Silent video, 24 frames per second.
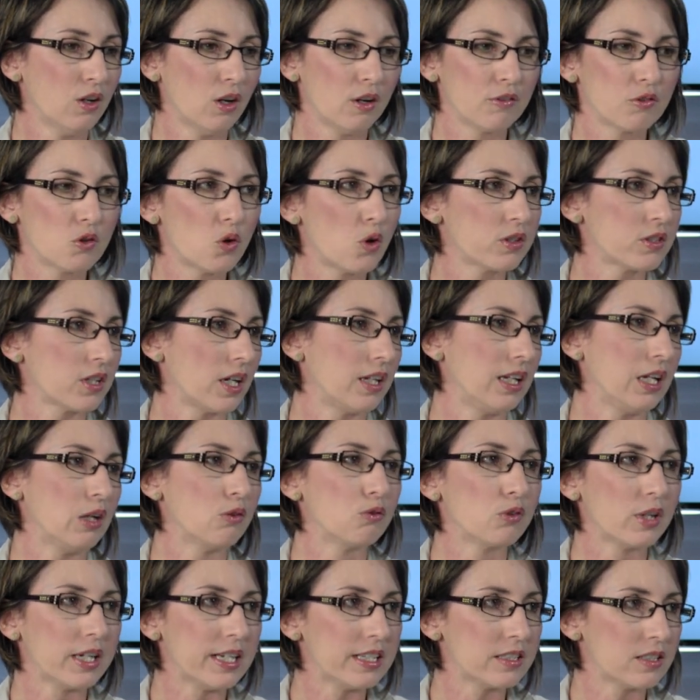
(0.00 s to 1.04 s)
Of course, only
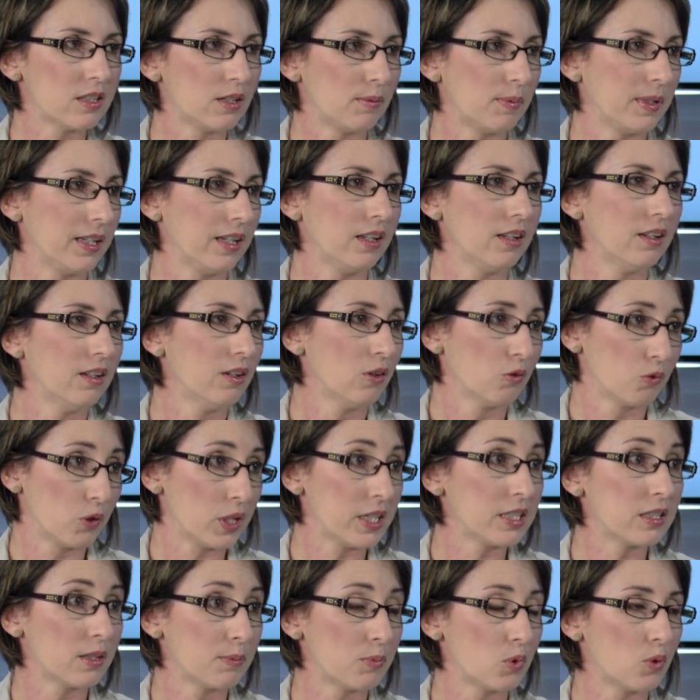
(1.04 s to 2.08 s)

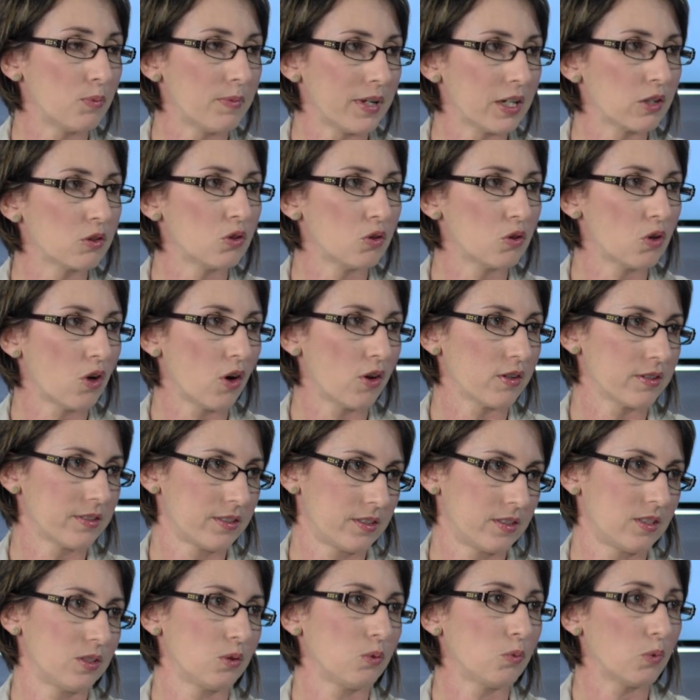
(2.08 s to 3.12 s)
reasonable medical
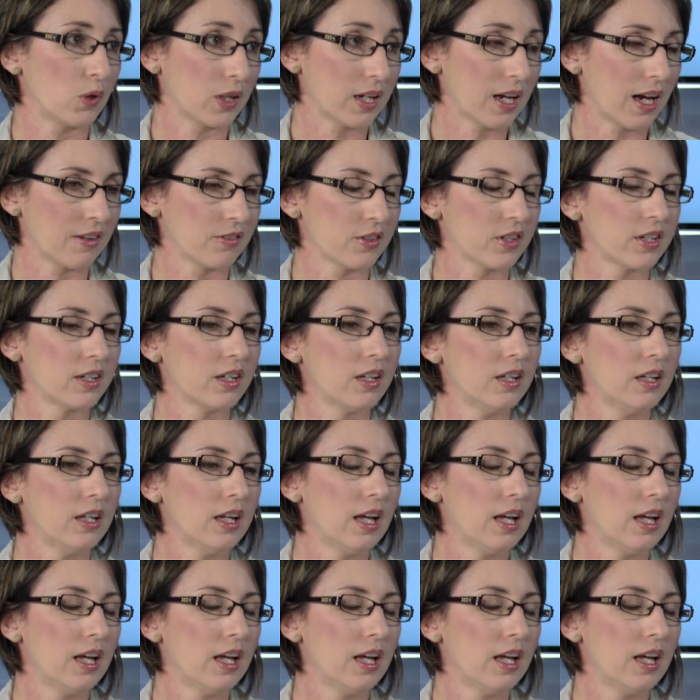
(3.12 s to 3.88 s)
costs were covered.